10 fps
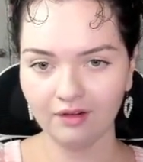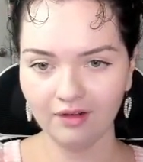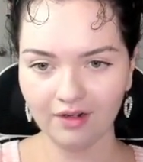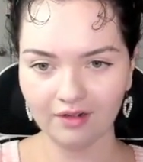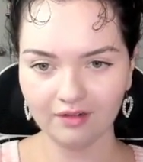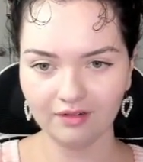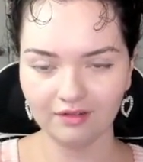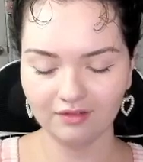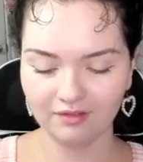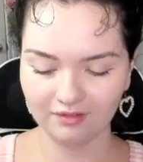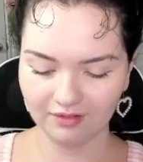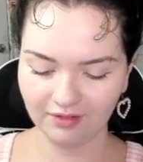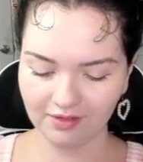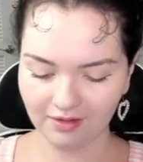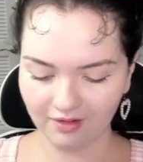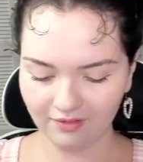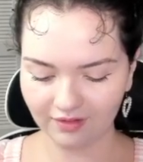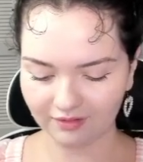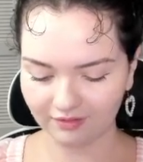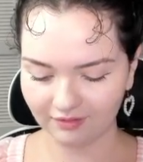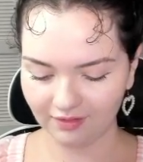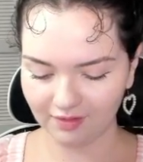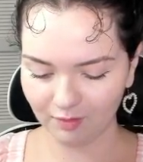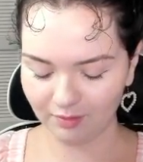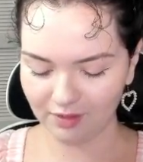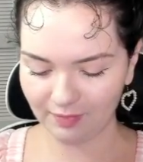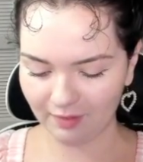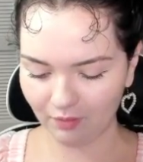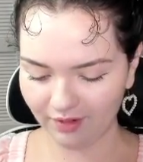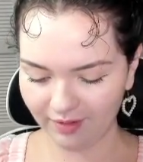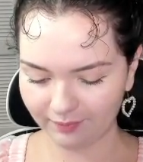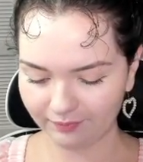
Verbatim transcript: All right, let's get going. Let's open this bad boy up.